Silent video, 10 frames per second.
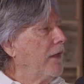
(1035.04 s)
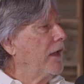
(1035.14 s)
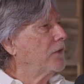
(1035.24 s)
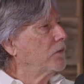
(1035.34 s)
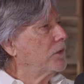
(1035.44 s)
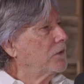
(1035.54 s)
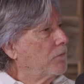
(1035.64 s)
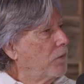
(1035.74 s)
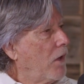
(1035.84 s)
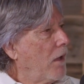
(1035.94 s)
And that's what's the
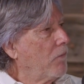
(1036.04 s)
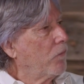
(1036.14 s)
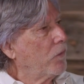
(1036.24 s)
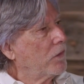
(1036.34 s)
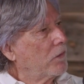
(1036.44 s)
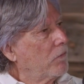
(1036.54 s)
problem with